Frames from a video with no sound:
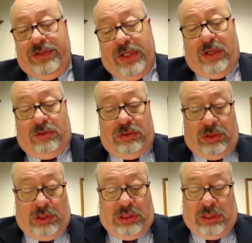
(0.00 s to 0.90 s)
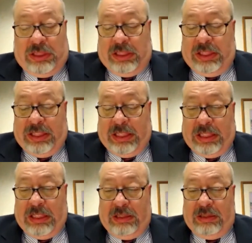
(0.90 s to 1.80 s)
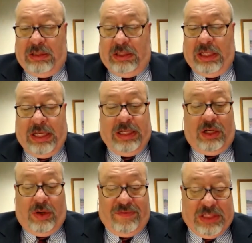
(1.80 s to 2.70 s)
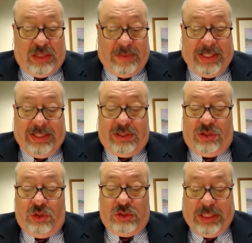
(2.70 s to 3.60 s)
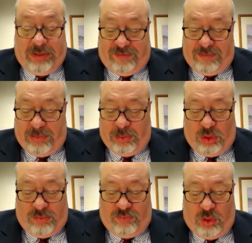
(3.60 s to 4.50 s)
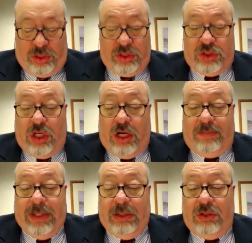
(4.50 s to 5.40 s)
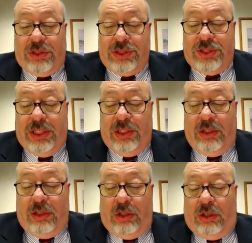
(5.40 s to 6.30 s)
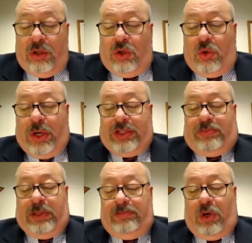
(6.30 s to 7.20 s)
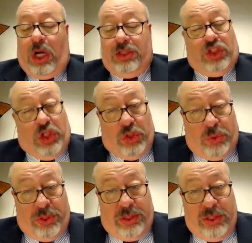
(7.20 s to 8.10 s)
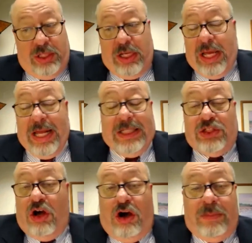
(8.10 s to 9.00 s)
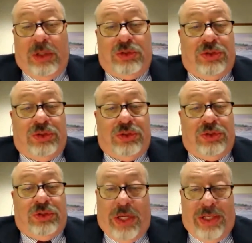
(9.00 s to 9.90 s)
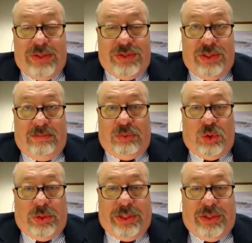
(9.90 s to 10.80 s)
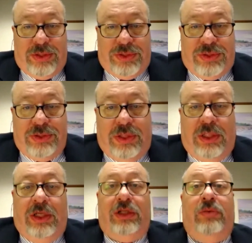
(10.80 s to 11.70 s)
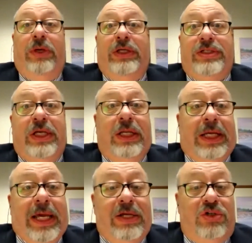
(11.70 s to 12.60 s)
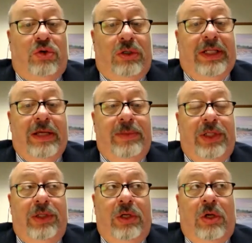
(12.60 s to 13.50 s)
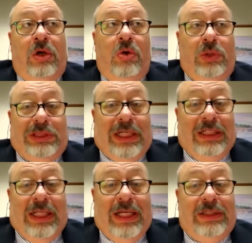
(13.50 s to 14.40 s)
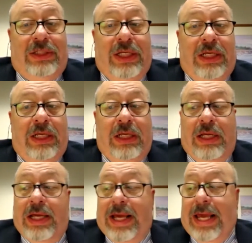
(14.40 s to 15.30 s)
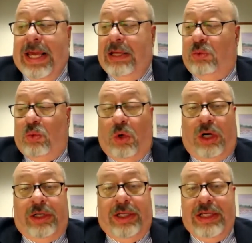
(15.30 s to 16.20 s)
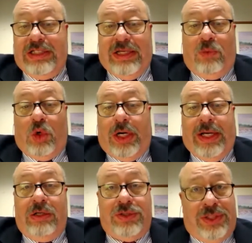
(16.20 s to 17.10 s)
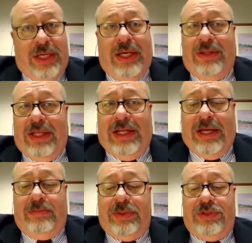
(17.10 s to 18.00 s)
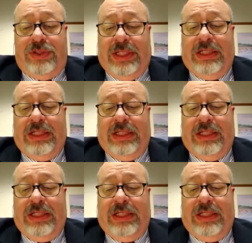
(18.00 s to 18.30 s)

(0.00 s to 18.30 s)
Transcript: So, uh, and you know, every time I get the newsletter from the Bureau of Workers' Comp, I look to see who has been prosecuted, and it's almost always employers. Do we see an occasional claimant who is collecting and working somewhere else? Yeah, that happens, and that's